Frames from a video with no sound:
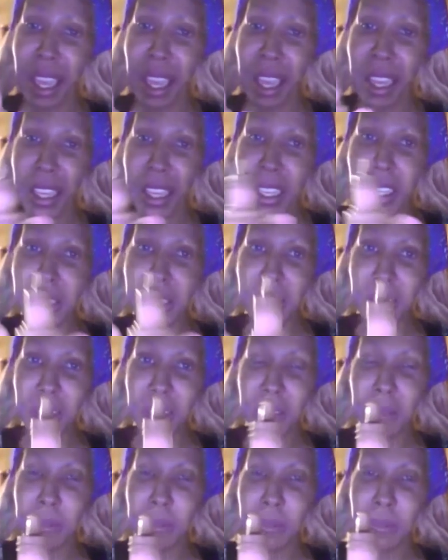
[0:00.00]
8
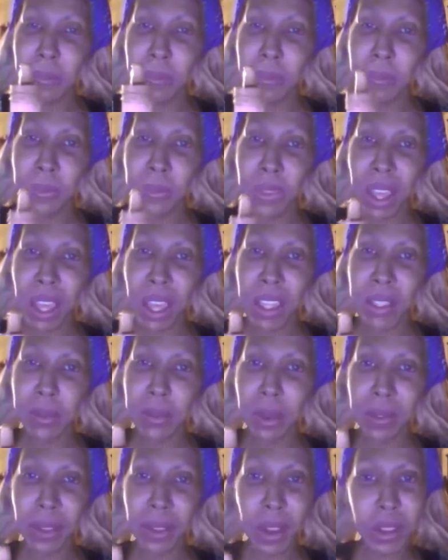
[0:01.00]
as
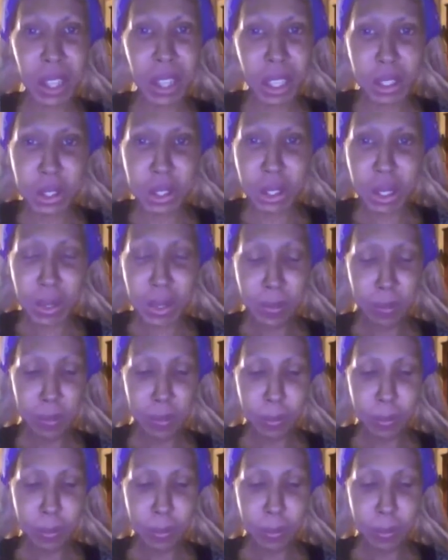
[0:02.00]
my foundation.